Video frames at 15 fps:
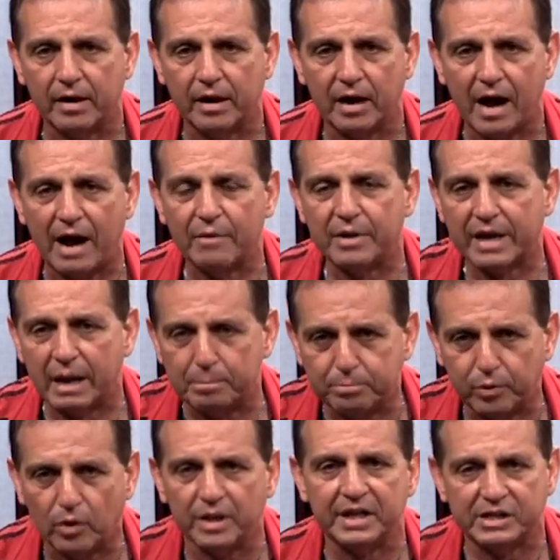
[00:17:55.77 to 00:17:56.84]
I would get
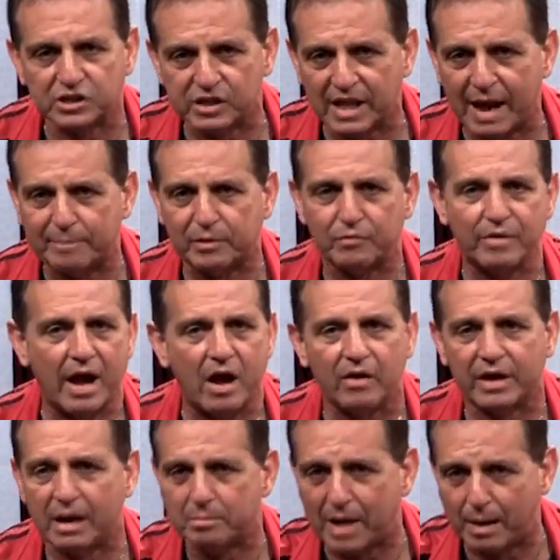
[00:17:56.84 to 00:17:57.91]
bullied, slapped around,
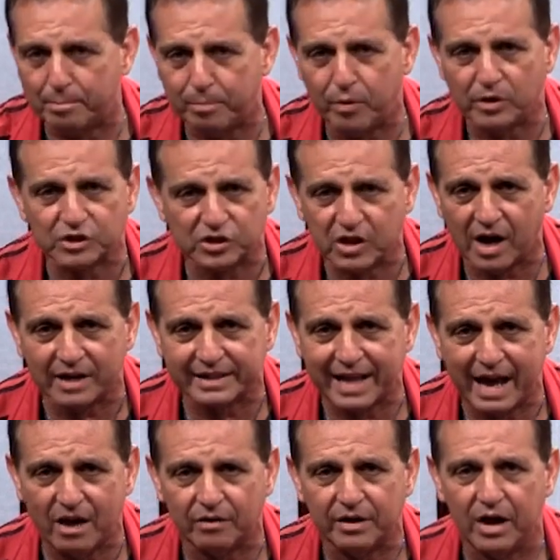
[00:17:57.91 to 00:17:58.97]
get my books knocked
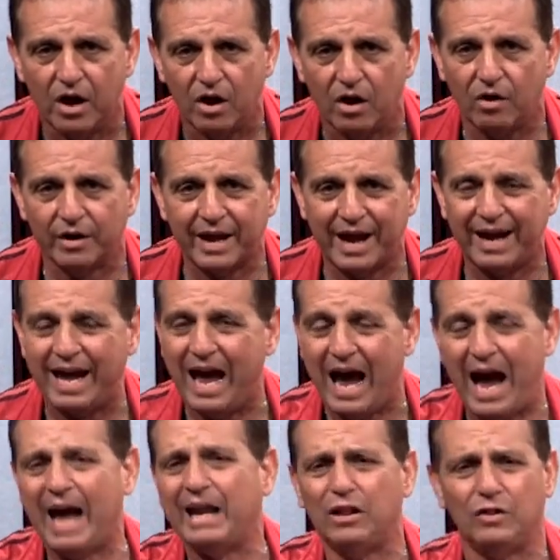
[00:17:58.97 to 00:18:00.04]
down, okay?
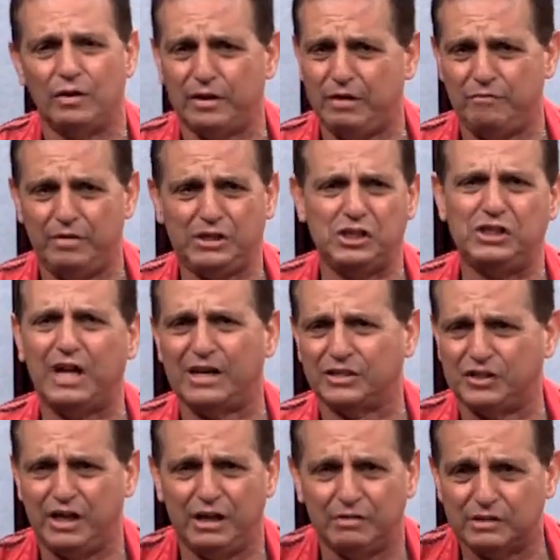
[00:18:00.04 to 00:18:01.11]
I didn't look at Richie
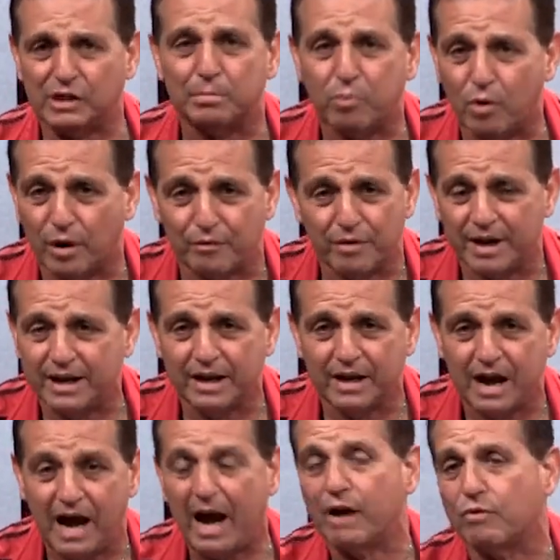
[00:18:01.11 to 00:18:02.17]
Darsina as a Puerto Rican.
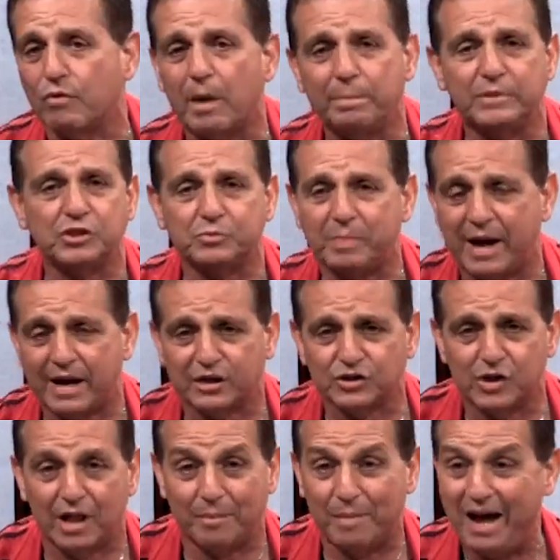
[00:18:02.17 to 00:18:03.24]
I grew up in Spanish
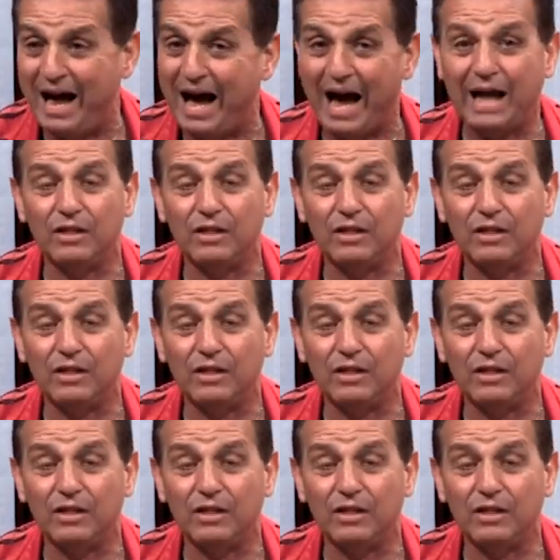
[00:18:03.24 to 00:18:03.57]
Harlem. I